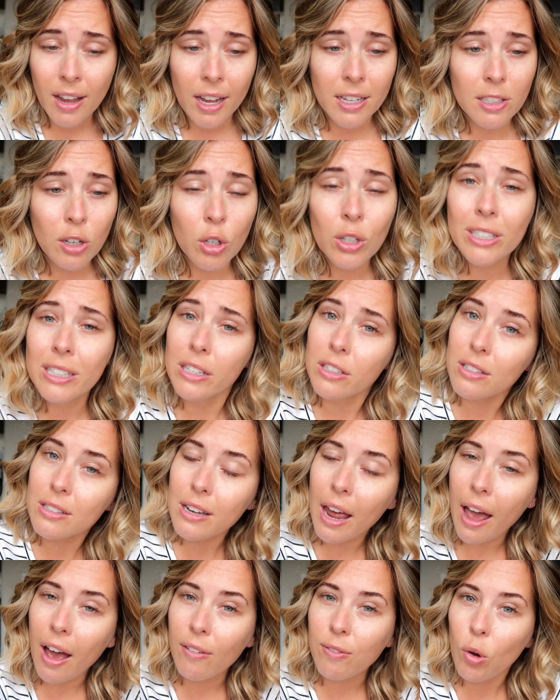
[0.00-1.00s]
As long as it
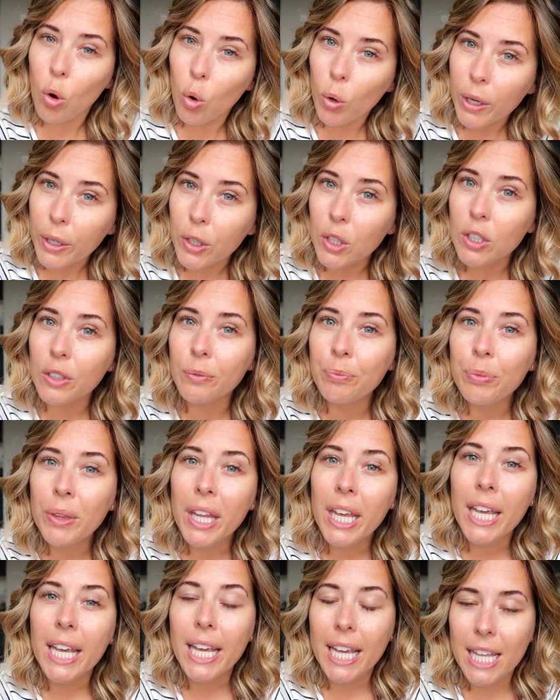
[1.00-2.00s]
doesn't have oil
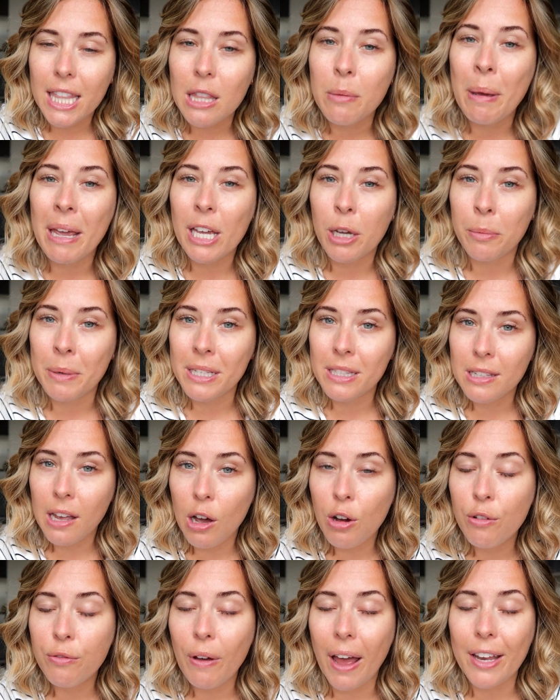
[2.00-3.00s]
in the makeup
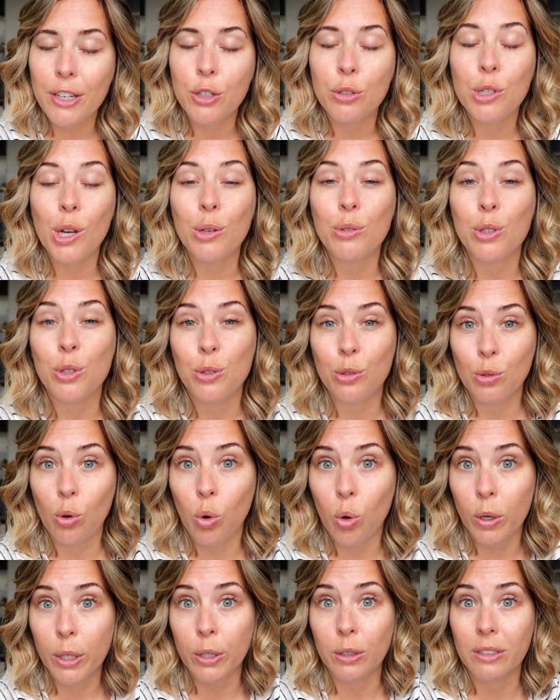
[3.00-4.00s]
itself and you don't use
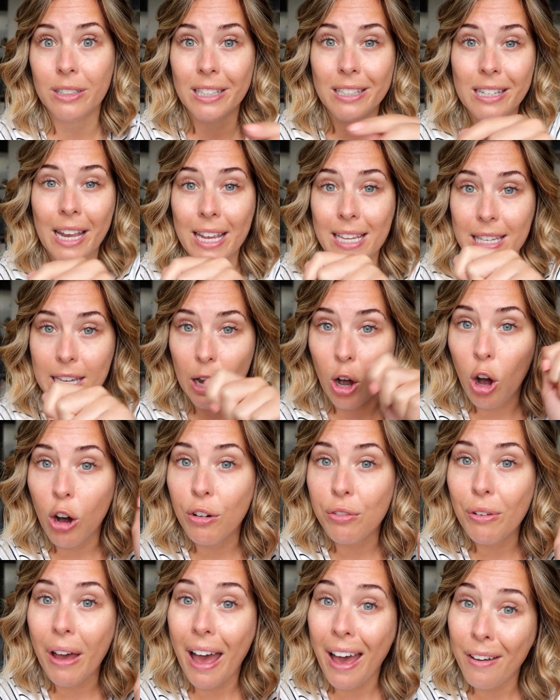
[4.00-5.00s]
oil to take it
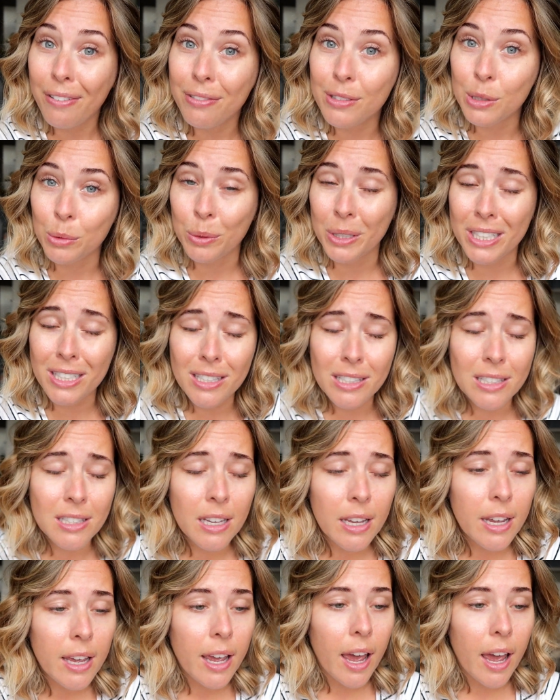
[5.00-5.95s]
off afterwards.